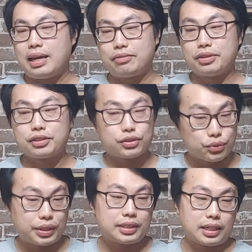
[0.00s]
and really
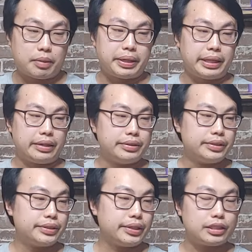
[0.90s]
drinks like a pale ale.
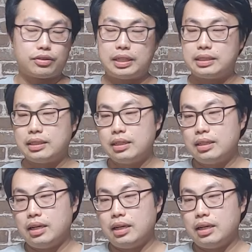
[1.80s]
So that's crazy.